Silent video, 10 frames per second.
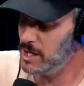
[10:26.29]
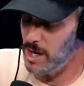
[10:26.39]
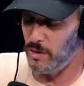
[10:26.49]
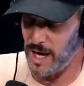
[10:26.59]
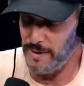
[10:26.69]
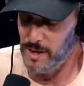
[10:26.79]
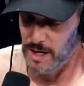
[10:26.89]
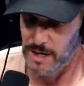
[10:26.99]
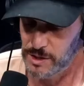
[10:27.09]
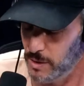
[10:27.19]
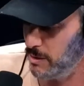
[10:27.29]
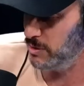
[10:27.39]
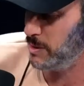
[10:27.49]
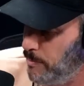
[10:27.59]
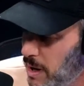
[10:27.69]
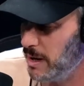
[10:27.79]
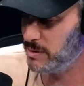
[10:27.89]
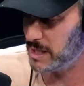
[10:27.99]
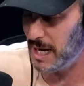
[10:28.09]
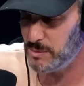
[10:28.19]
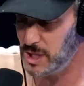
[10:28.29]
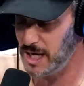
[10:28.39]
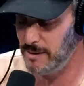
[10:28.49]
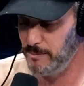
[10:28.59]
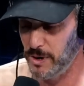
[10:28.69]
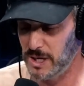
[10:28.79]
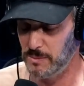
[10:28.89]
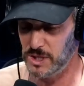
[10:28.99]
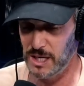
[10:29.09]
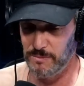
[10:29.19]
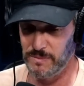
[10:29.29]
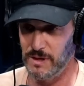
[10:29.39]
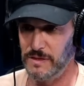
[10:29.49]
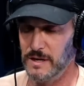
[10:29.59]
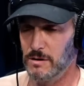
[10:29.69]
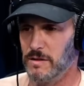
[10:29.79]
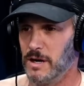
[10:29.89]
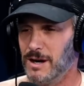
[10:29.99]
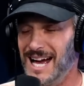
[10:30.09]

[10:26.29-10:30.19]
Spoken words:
Okay. So it was at MGM, Park MGM, the theater there.